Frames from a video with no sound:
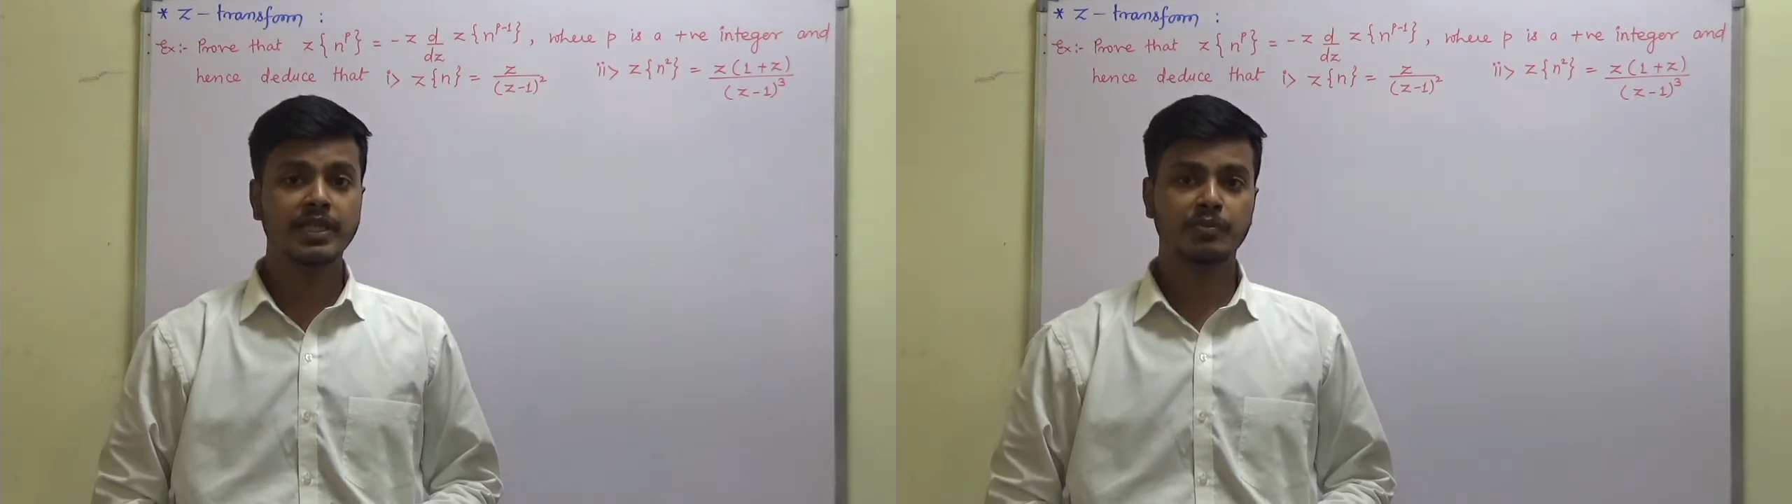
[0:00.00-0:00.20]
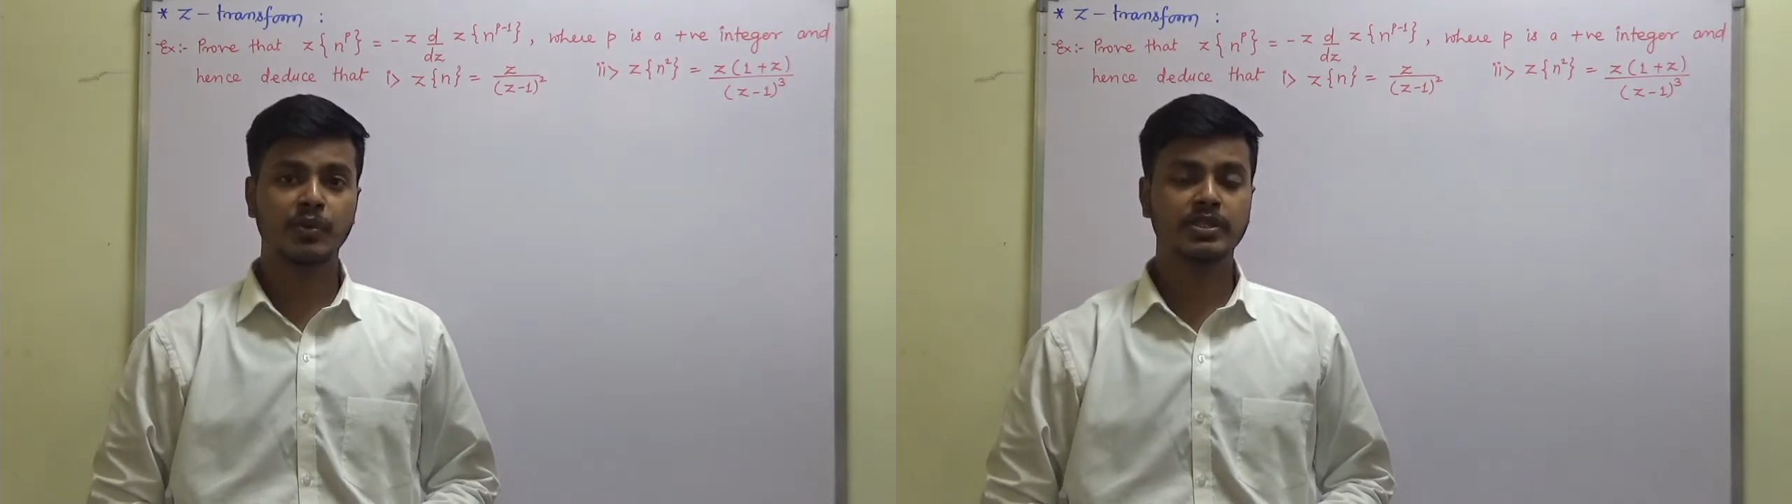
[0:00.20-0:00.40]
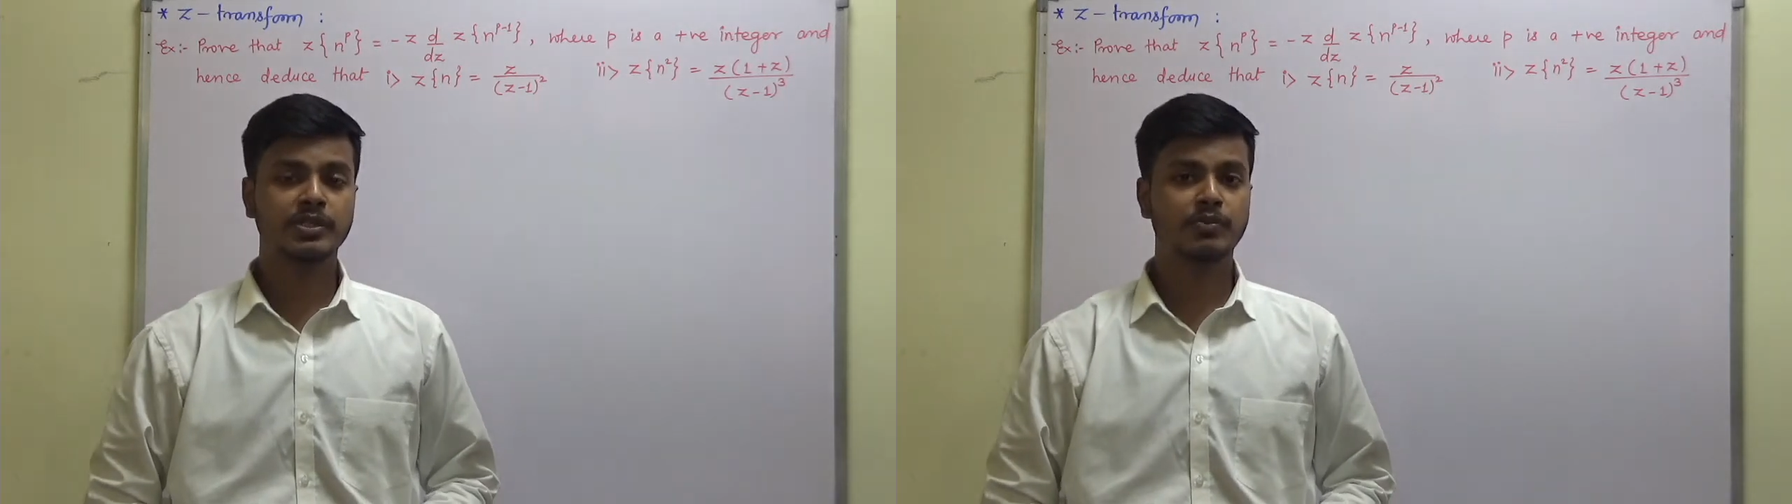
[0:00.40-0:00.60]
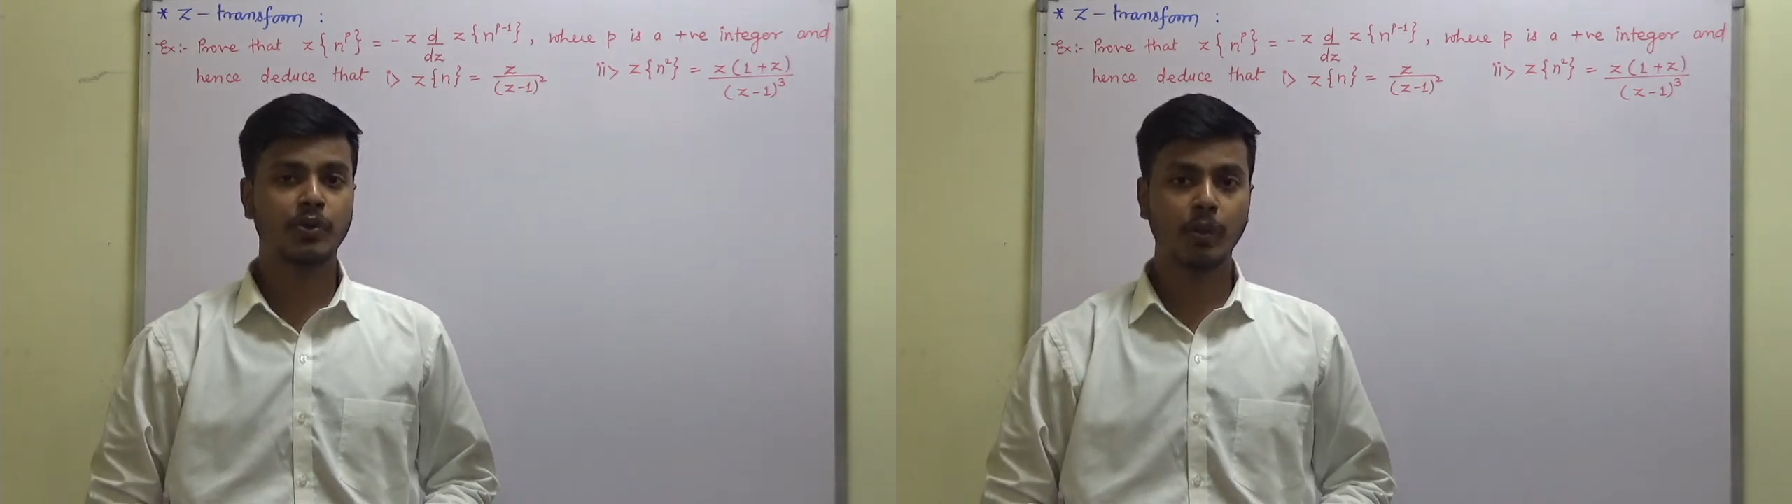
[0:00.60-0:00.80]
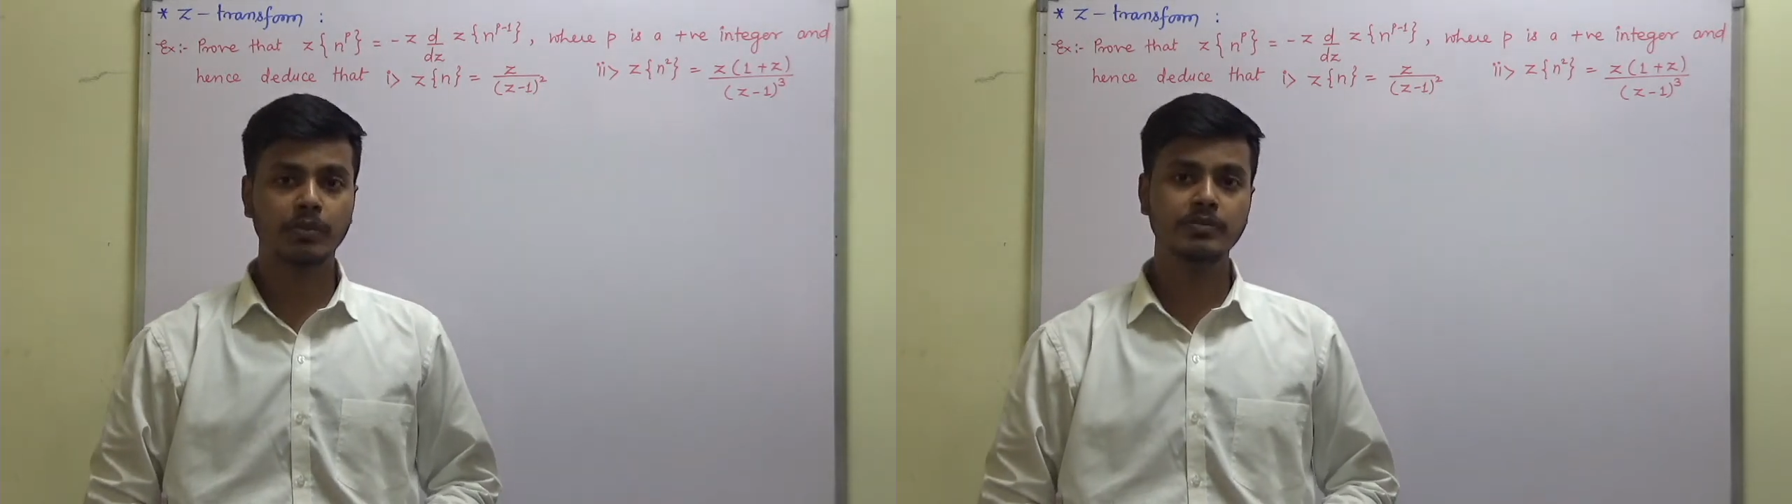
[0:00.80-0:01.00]
important
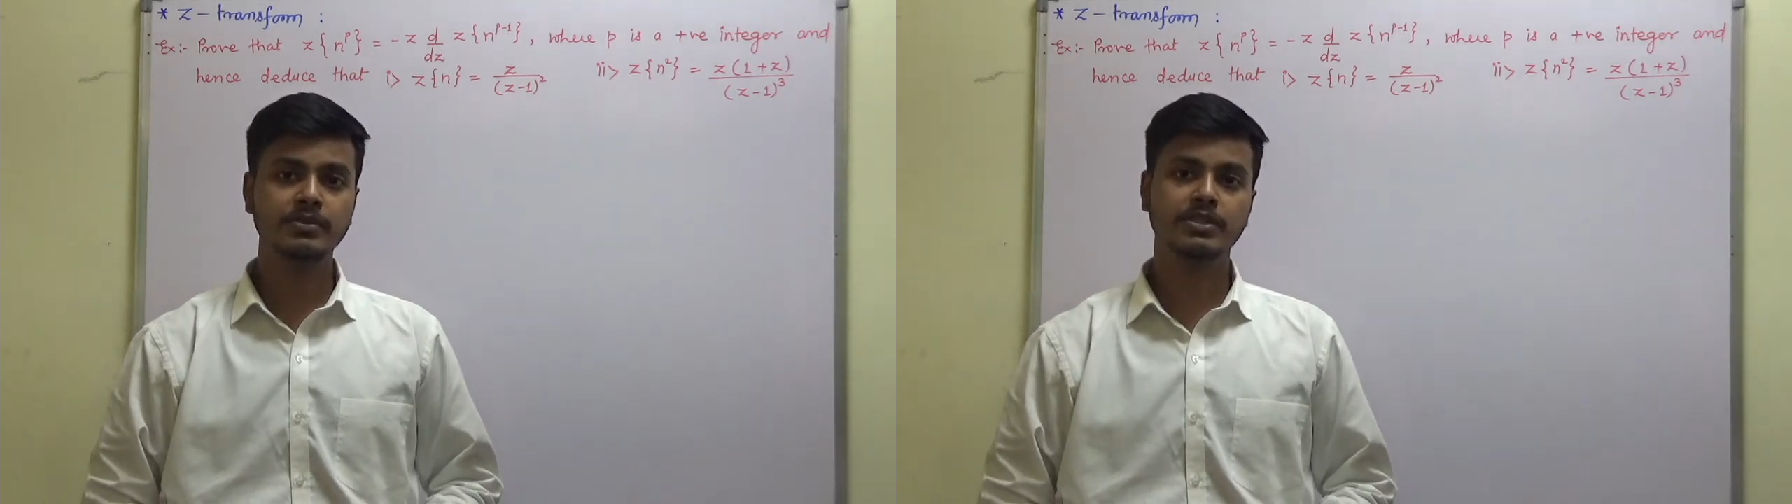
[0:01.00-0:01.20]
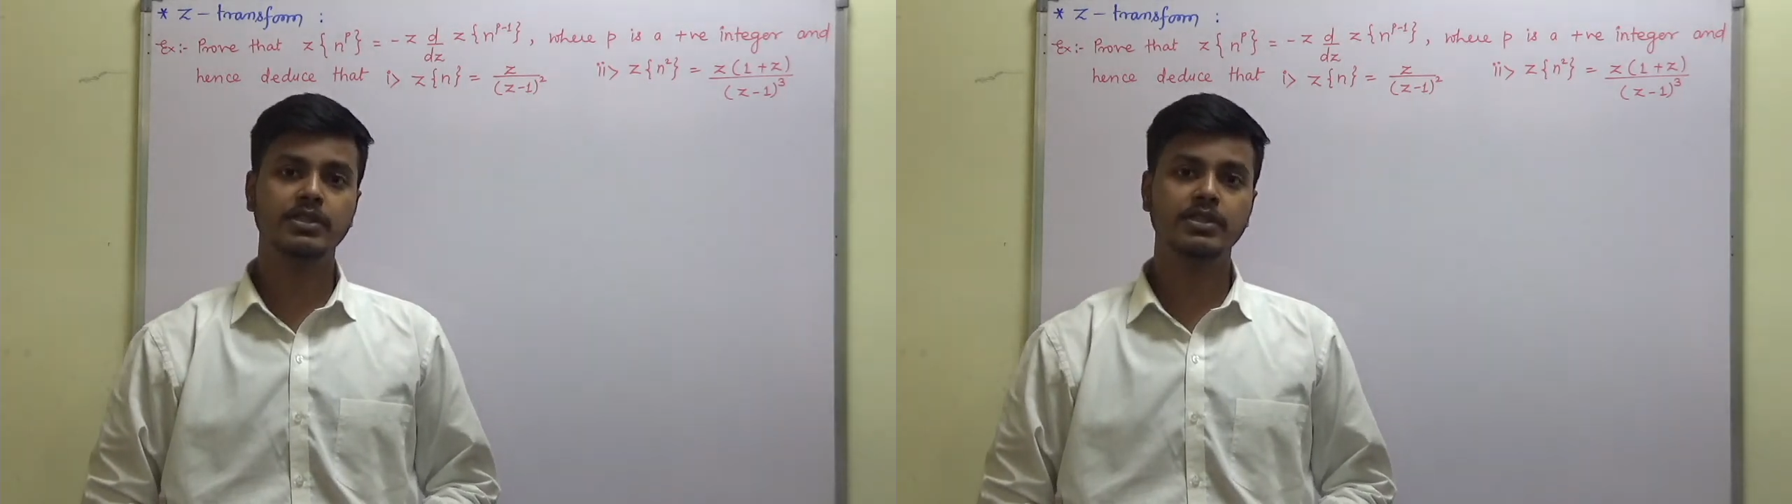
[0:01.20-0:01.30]
problems